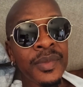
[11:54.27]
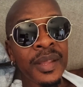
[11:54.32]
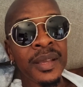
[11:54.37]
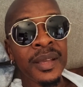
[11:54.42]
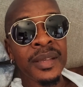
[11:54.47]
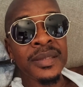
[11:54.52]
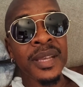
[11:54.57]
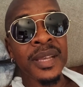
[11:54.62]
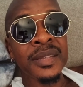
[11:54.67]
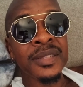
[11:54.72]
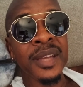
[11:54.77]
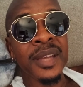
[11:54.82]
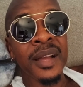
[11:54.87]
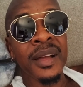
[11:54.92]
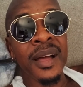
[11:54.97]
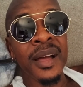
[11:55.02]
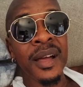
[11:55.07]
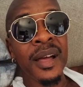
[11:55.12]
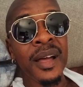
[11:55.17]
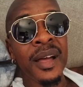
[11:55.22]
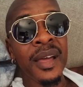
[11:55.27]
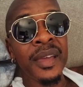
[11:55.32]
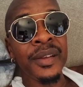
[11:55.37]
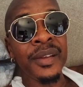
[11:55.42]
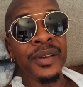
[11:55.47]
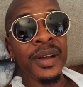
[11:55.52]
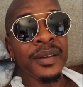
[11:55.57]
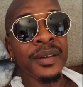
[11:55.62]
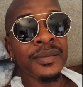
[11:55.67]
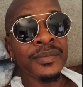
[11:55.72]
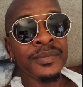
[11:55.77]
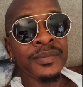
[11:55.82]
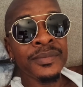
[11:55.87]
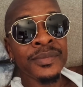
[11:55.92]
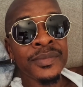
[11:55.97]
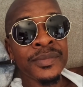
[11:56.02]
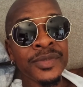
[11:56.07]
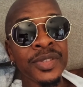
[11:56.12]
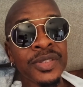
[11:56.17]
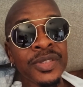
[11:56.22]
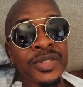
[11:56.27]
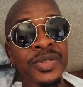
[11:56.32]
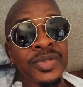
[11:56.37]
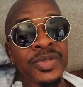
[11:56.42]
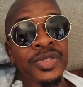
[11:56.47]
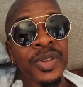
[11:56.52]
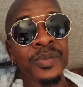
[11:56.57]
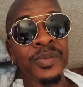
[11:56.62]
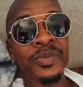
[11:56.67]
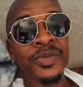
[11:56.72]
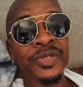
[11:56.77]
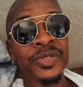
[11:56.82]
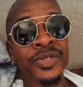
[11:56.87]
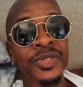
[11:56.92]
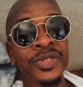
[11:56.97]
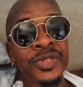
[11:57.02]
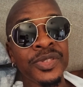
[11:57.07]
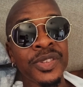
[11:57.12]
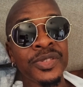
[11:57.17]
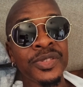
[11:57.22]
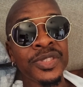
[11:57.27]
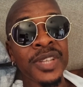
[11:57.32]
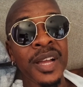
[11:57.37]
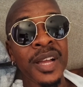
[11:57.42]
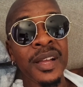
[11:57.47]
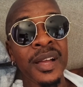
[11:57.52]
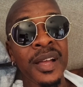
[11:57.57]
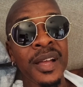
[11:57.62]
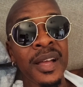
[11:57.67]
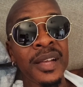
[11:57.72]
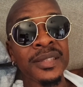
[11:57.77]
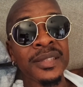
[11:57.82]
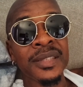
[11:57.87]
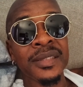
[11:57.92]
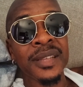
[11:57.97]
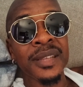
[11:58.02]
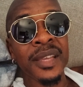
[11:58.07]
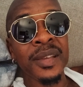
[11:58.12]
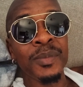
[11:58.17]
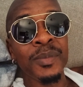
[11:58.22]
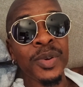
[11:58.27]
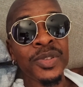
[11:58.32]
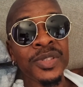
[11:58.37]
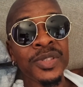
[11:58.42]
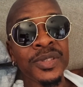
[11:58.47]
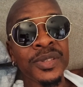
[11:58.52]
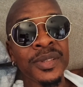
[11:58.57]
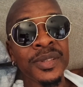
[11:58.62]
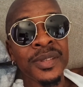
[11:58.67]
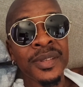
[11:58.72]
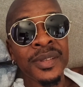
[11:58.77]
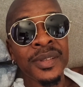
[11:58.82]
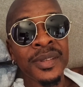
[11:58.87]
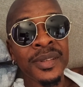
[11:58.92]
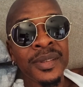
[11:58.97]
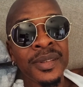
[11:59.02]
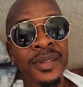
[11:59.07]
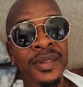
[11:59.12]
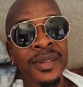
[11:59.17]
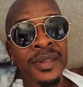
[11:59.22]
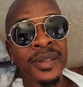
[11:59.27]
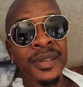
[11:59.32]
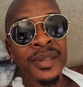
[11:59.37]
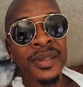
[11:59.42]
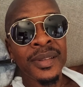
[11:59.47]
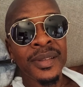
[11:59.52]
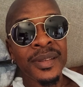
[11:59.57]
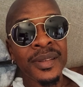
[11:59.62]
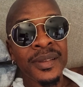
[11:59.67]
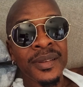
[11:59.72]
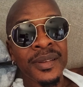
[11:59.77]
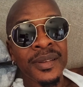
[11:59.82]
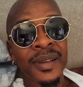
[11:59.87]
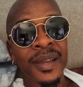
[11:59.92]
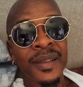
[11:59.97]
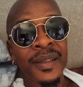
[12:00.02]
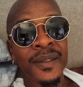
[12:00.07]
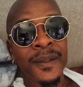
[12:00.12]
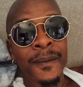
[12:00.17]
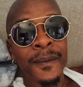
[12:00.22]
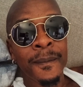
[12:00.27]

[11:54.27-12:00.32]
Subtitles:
It's a shaka era. Just do some shaka sitting on your bus. Right?